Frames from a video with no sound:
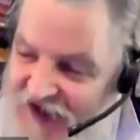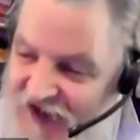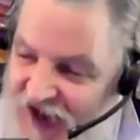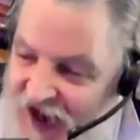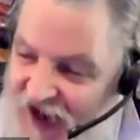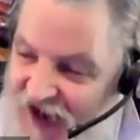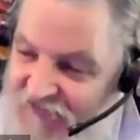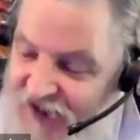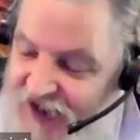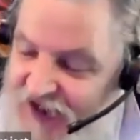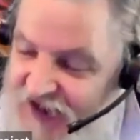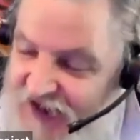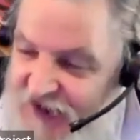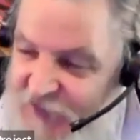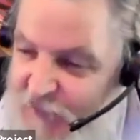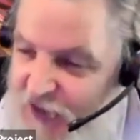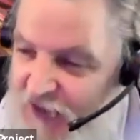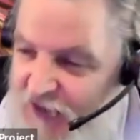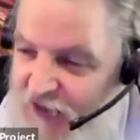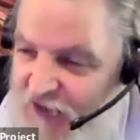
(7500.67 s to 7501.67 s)
I'm
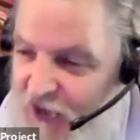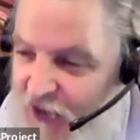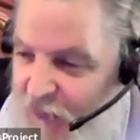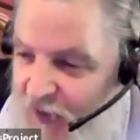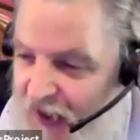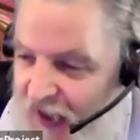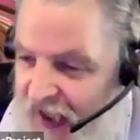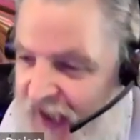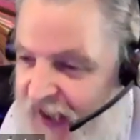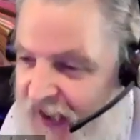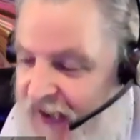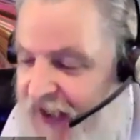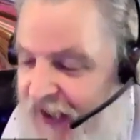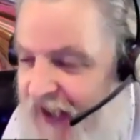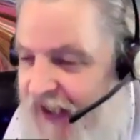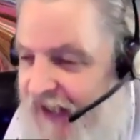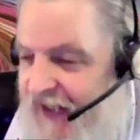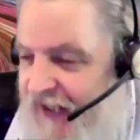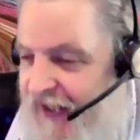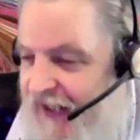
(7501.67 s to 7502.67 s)
teasing both Norma
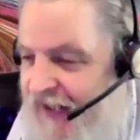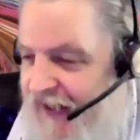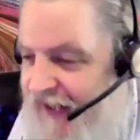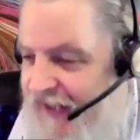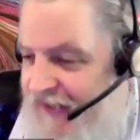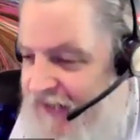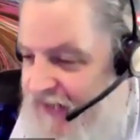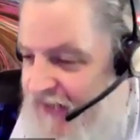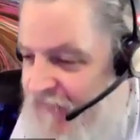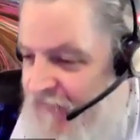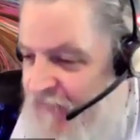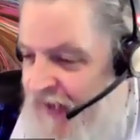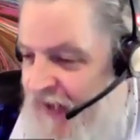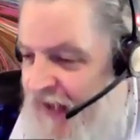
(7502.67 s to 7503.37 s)
and Lisa.